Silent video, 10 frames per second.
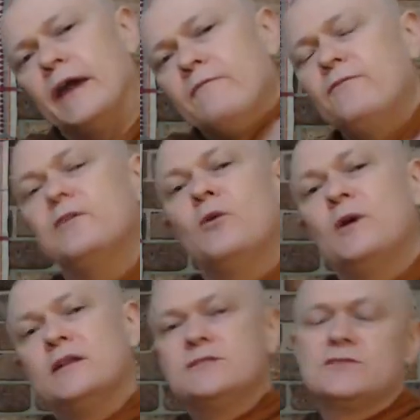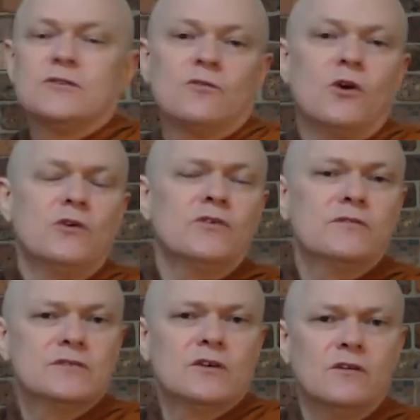influence the
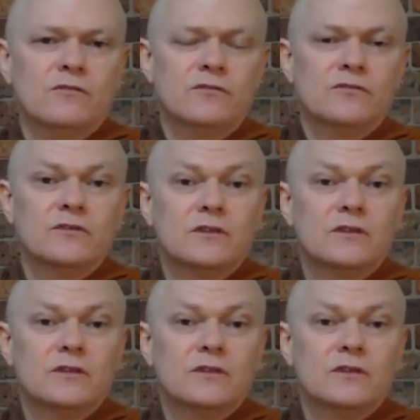growth of